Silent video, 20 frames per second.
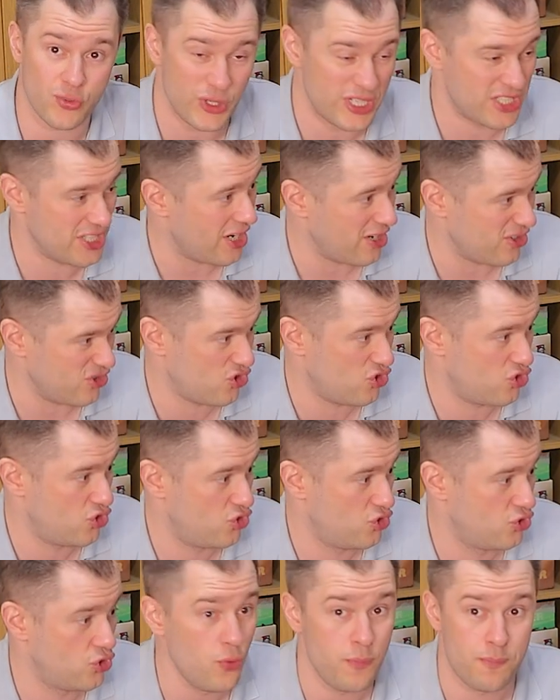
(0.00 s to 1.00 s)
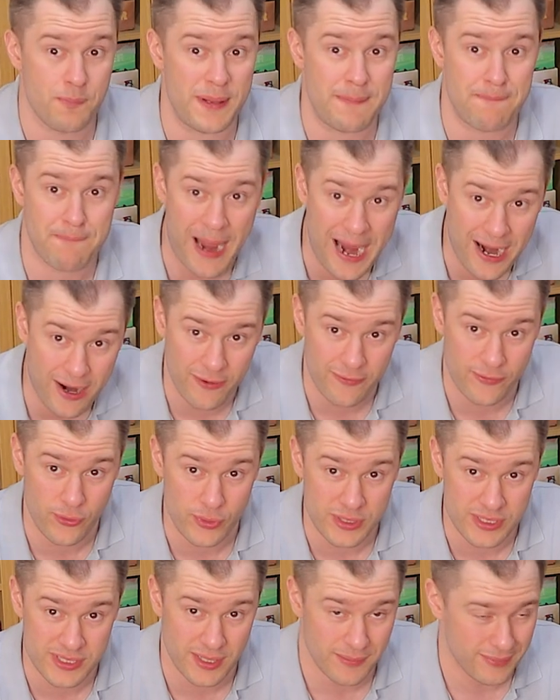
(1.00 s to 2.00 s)
which are stupid
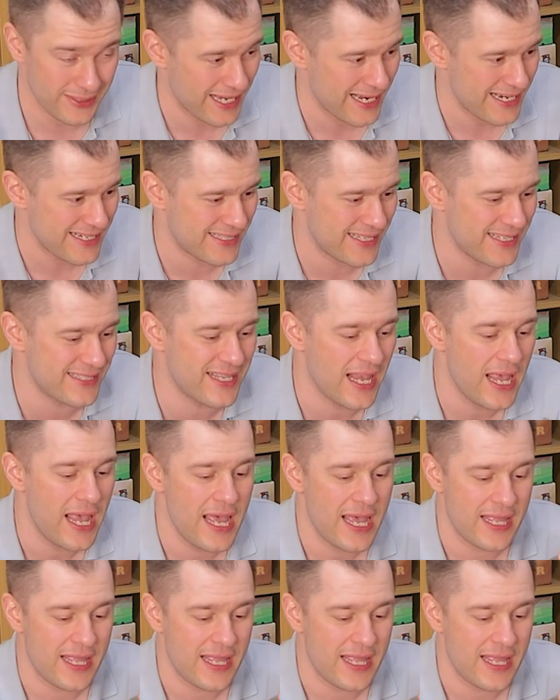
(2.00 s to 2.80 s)
powerful in some cases,